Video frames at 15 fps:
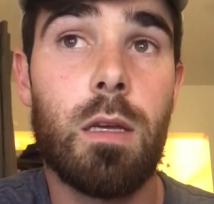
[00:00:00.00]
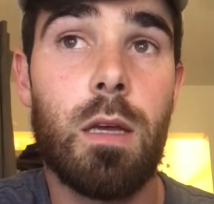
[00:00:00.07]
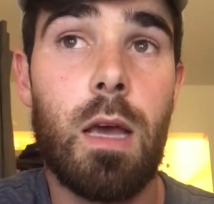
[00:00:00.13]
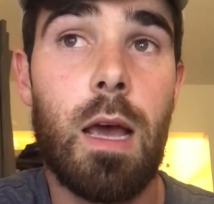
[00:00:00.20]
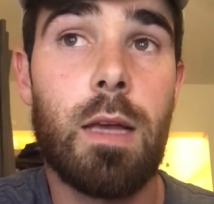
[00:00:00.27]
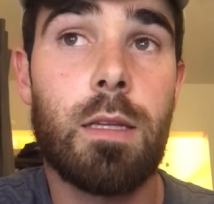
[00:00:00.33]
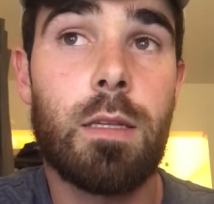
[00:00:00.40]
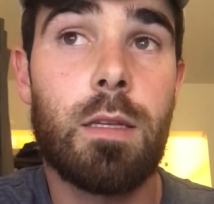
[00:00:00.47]

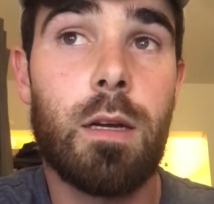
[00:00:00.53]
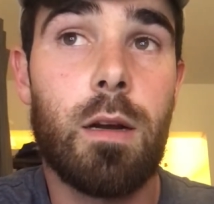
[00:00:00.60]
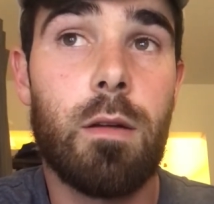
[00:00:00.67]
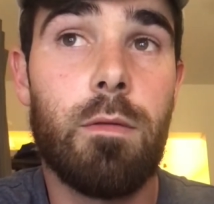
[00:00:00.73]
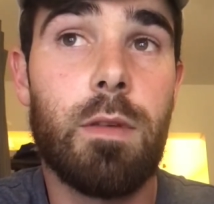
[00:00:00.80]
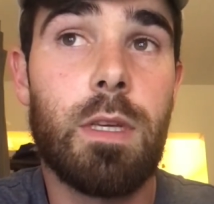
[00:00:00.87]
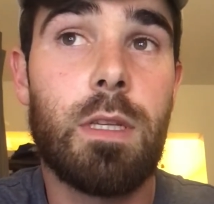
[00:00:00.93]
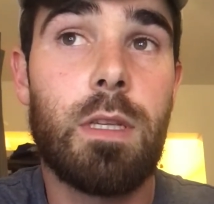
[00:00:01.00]
S.
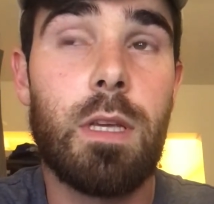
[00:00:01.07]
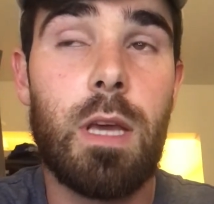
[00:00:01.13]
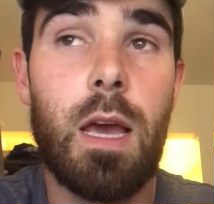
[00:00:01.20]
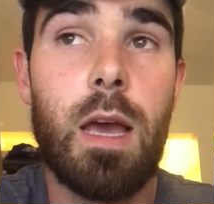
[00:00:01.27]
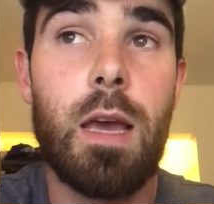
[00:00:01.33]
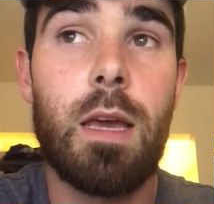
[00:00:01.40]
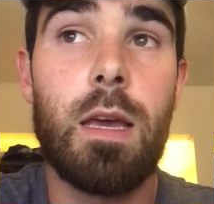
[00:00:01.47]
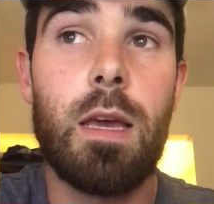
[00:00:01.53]

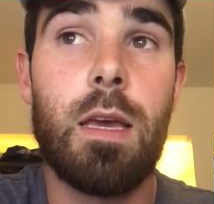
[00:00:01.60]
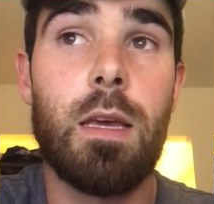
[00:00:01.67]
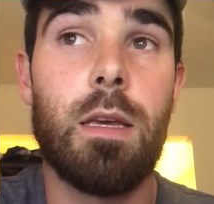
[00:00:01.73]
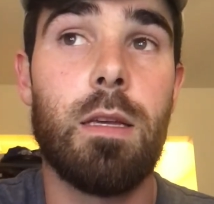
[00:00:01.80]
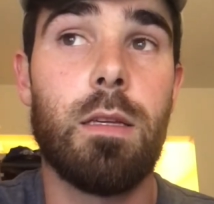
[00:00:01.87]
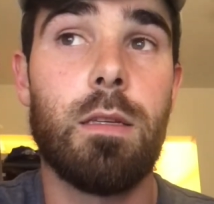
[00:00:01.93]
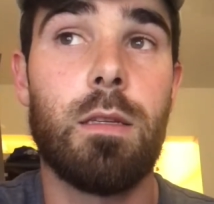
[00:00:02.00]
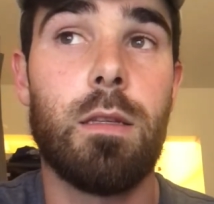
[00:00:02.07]
cerevisiae
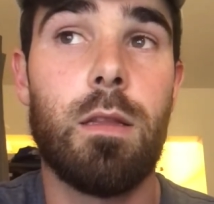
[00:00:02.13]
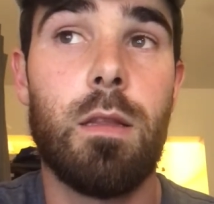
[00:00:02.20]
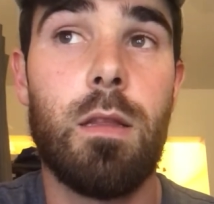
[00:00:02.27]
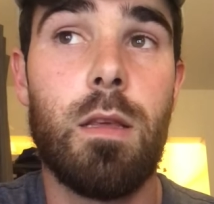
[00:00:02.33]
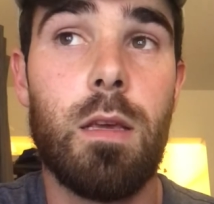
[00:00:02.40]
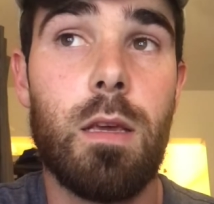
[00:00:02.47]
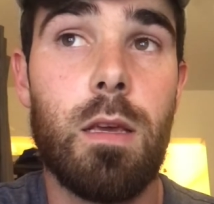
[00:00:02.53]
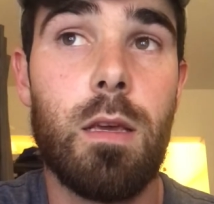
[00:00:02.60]
is
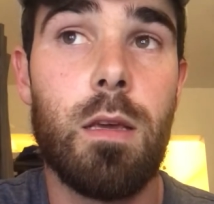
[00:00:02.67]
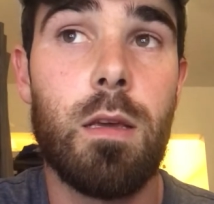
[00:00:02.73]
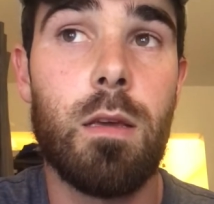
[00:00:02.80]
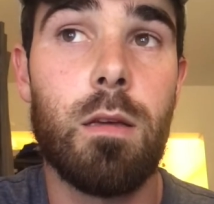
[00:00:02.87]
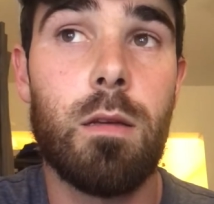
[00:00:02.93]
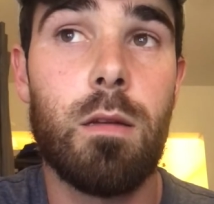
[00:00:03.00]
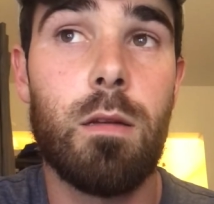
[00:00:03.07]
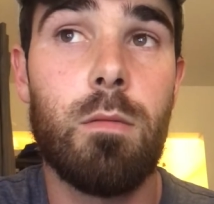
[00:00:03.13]
the
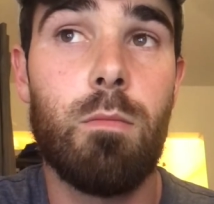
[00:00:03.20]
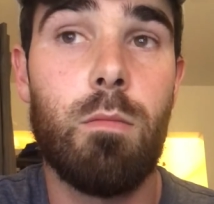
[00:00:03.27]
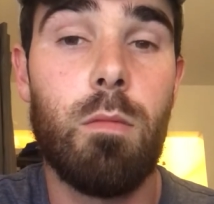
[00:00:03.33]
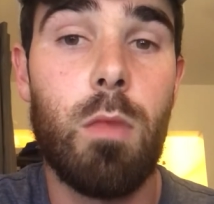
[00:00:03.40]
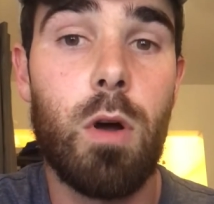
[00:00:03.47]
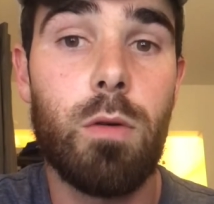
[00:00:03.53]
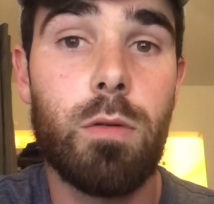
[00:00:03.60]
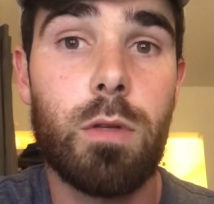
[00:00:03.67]

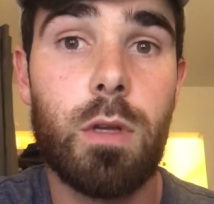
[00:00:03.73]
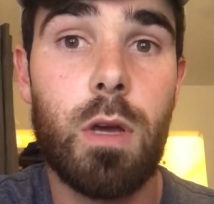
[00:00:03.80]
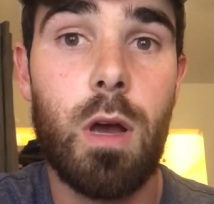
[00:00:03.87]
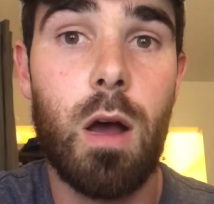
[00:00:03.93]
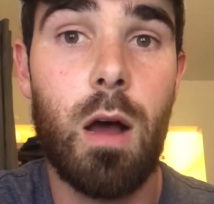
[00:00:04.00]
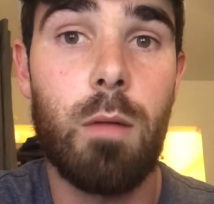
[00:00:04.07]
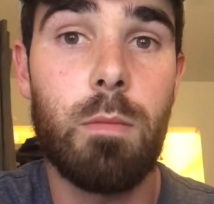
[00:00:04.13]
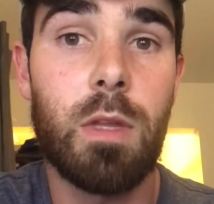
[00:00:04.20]
most
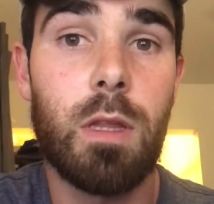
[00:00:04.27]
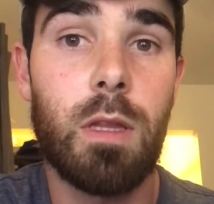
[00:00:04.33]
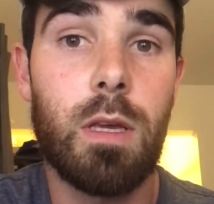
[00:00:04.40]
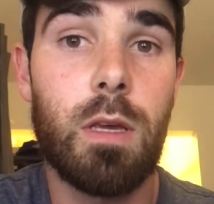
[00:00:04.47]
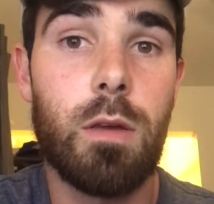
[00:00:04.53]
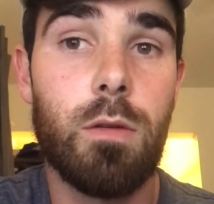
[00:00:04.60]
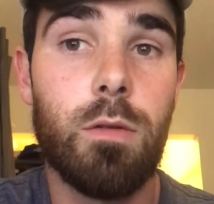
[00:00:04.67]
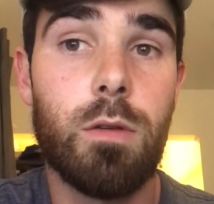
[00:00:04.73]
commonly
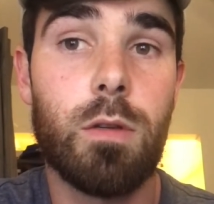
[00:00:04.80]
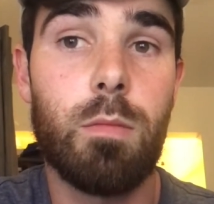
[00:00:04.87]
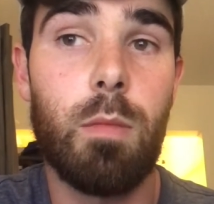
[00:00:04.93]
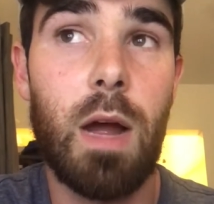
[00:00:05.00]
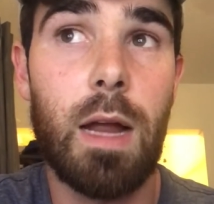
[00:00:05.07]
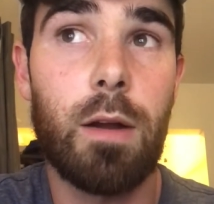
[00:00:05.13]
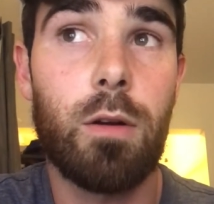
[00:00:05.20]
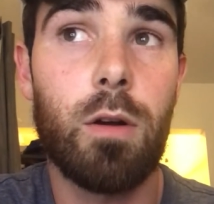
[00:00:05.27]
used
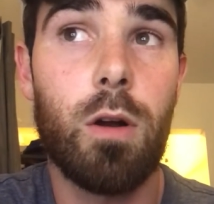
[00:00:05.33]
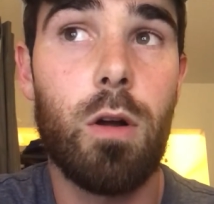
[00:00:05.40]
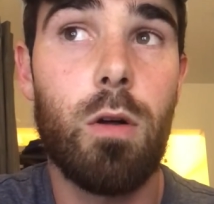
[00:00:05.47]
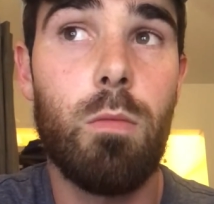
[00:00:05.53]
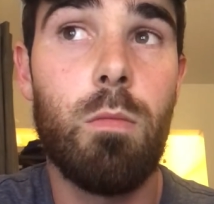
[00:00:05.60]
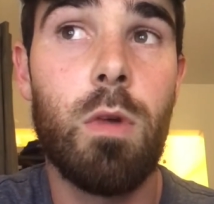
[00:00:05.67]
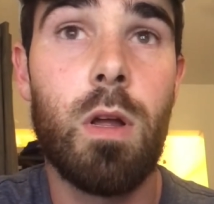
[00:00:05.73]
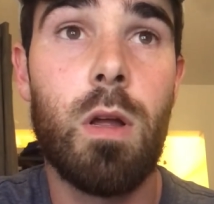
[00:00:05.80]

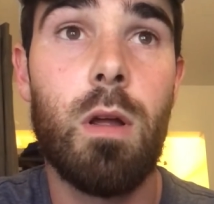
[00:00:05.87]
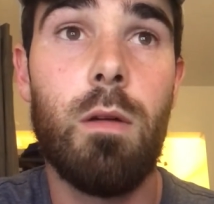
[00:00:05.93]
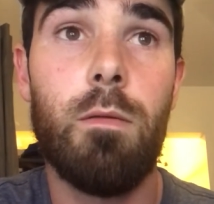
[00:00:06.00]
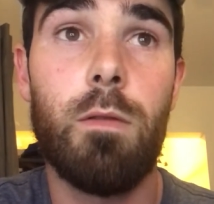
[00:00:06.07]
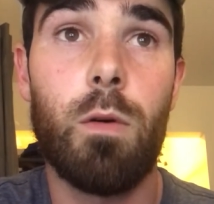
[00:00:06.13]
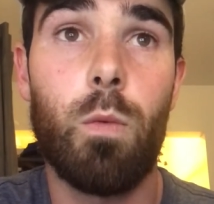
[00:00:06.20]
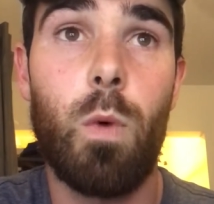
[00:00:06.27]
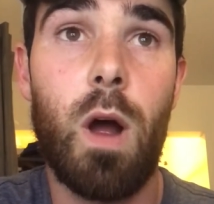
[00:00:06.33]
microbe
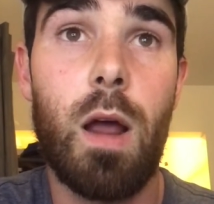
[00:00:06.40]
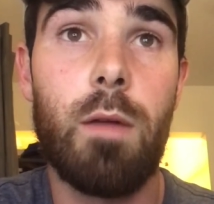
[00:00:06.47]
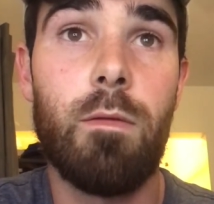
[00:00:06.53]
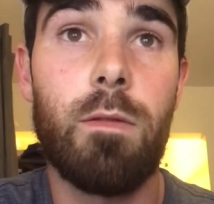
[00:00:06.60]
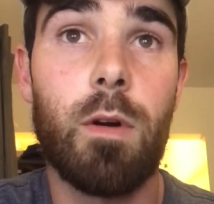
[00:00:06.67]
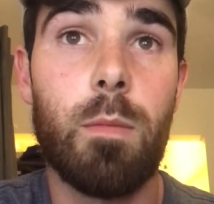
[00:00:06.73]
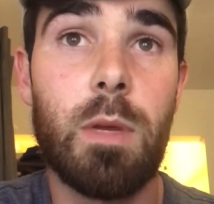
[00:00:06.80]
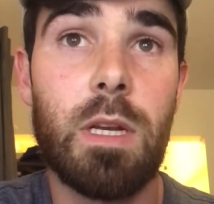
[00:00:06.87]
for wine
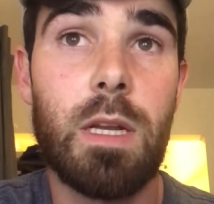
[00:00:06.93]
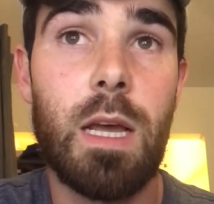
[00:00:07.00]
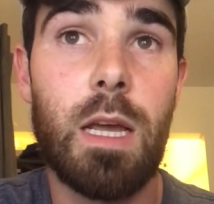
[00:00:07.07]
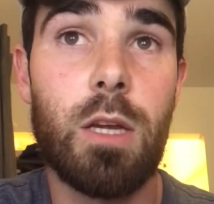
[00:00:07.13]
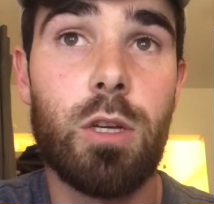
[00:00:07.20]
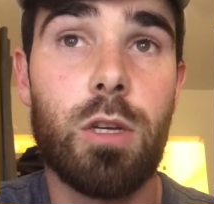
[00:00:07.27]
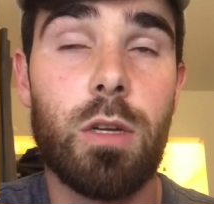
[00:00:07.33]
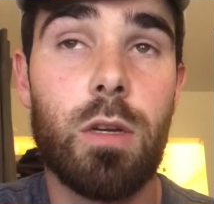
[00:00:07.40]

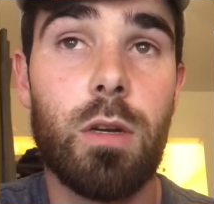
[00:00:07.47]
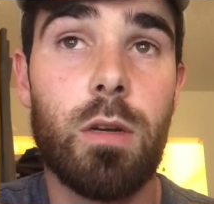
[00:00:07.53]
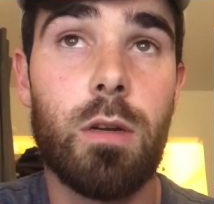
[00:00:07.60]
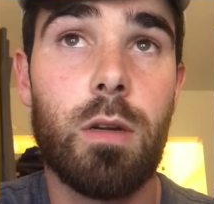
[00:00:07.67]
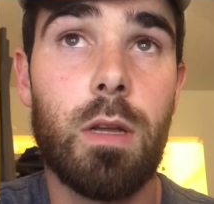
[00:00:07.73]
fermentation,